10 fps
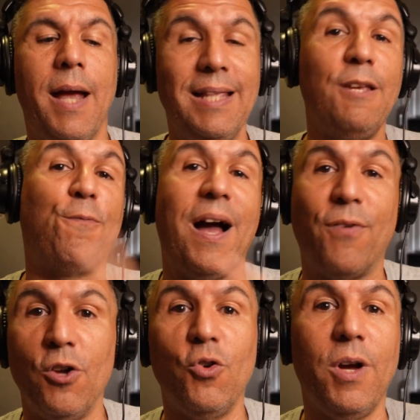Indy
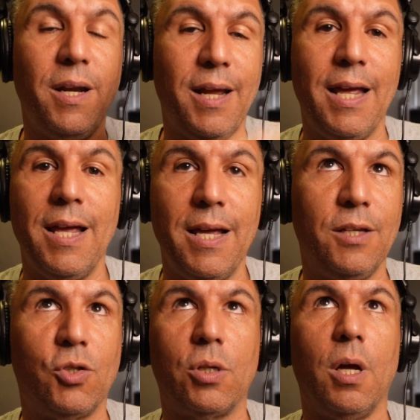five hundred
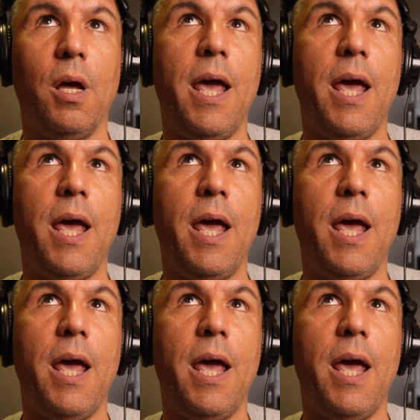is